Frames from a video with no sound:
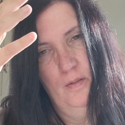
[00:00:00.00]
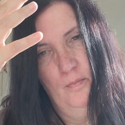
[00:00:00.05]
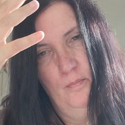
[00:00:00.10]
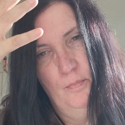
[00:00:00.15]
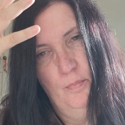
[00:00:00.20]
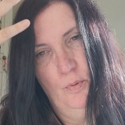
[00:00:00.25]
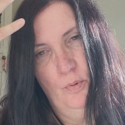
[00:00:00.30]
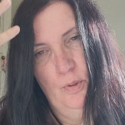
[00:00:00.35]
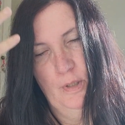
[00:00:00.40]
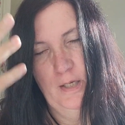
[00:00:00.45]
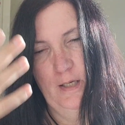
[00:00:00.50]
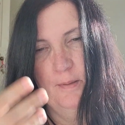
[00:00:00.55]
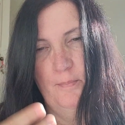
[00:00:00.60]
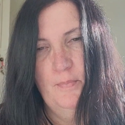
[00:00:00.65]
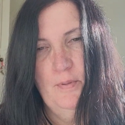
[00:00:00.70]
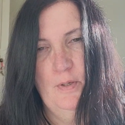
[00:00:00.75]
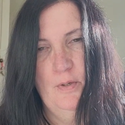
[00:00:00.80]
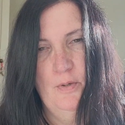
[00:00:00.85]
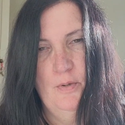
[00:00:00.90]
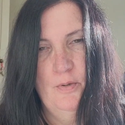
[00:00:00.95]
pulling up
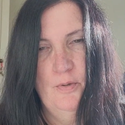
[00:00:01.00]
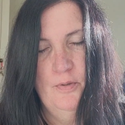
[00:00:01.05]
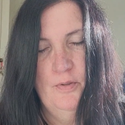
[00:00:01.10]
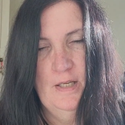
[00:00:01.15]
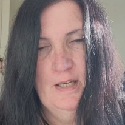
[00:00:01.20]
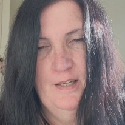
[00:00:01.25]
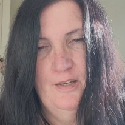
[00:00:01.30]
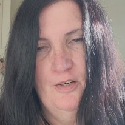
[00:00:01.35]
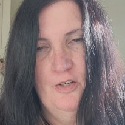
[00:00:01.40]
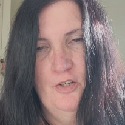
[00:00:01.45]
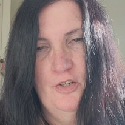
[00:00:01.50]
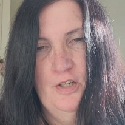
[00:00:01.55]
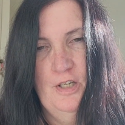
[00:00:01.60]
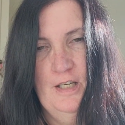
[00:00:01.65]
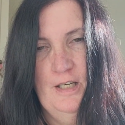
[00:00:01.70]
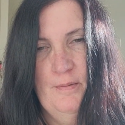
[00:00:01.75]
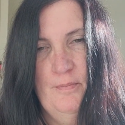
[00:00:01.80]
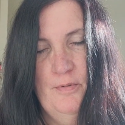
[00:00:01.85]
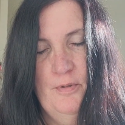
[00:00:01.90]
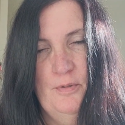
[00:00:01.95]
the earth energy
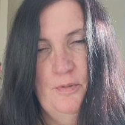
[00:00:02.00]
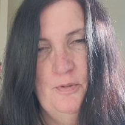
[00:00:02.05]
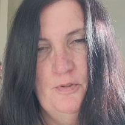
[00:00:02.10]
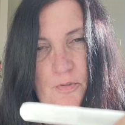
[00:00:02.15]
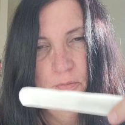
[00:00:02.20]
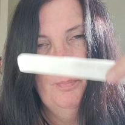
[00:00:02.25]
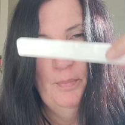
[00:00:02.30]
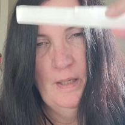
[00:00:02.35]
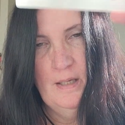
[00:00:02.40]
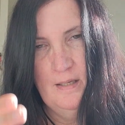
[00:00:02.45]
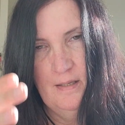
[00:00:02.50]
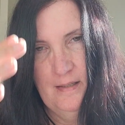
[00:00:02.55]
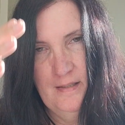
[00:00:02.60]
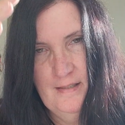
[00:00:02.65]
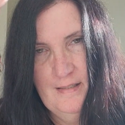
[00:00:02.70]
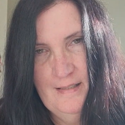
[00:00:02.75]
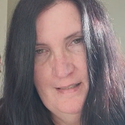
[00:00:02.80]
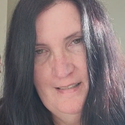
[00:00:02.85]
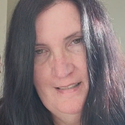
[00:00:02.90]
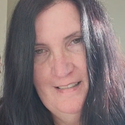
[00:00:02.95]
up through the
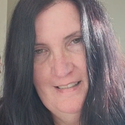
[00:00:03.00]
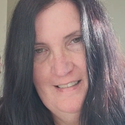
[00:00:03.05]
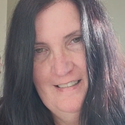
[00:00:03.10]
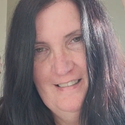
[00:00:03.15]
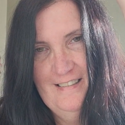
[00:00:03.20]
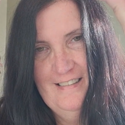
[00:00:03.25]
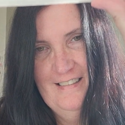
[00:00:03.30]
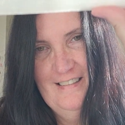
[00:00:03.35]
spine.